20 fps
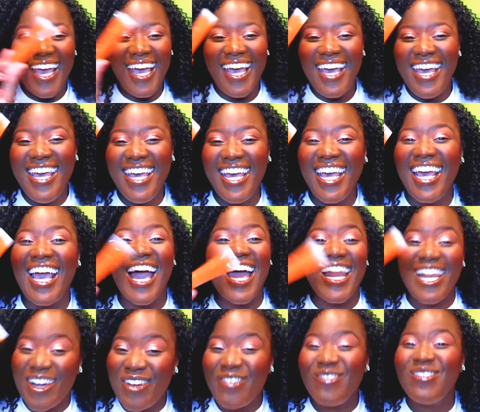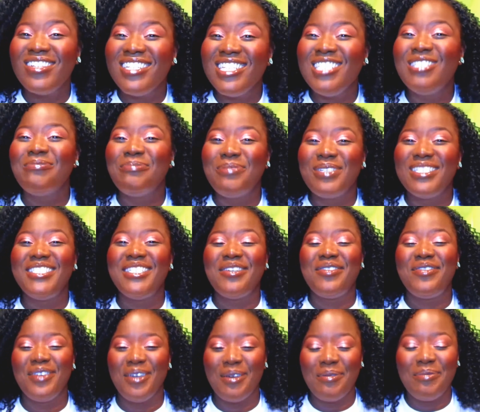I know, really
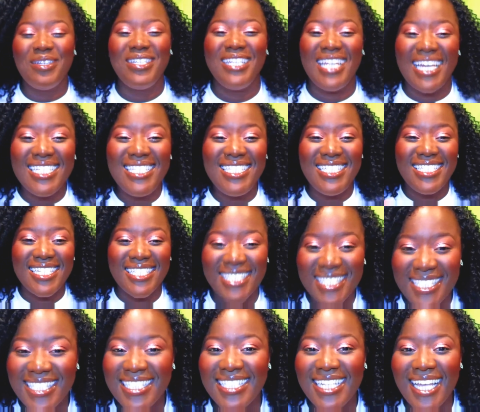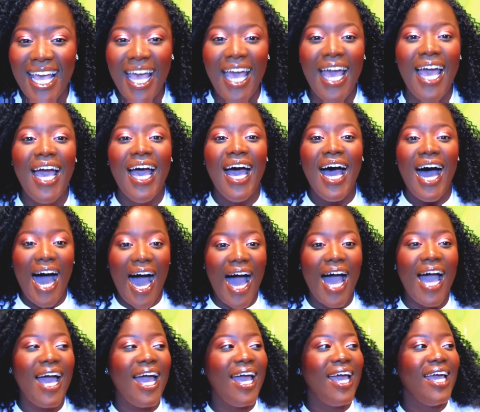specific, but that's just,
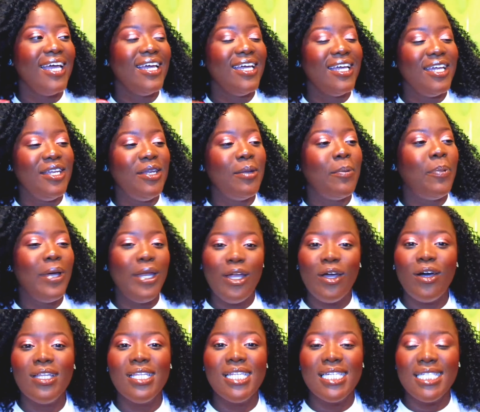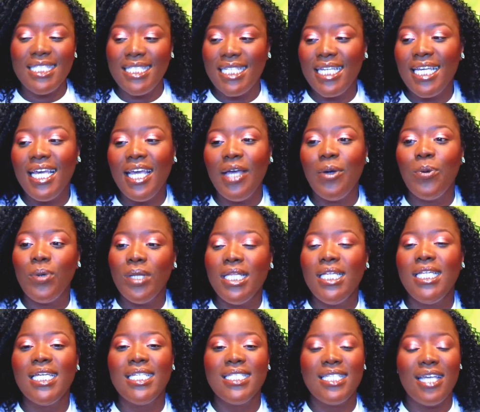depending on the scent, it
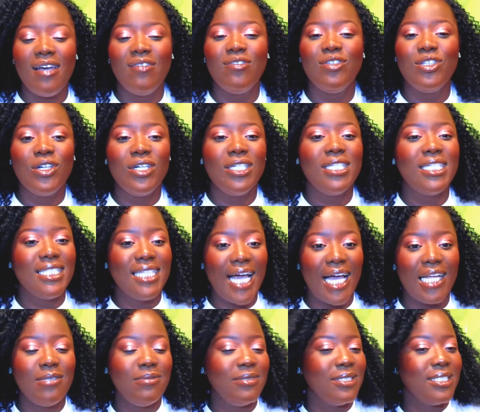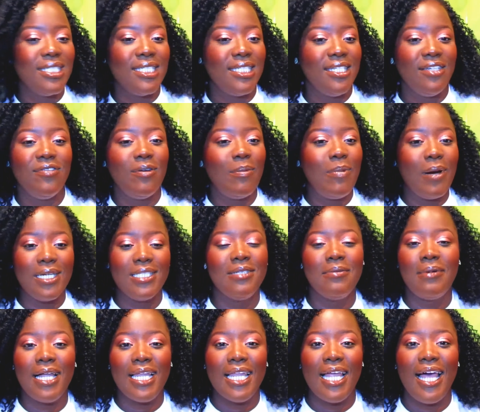really does have certain attachments to different parts of
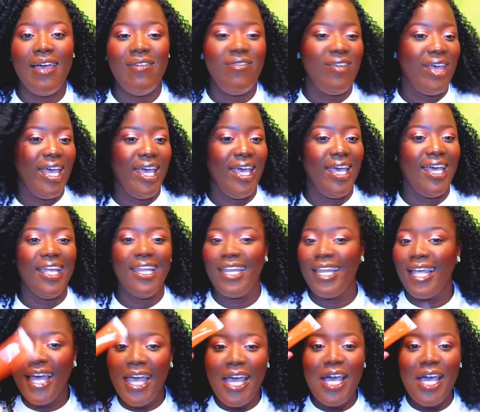my life, and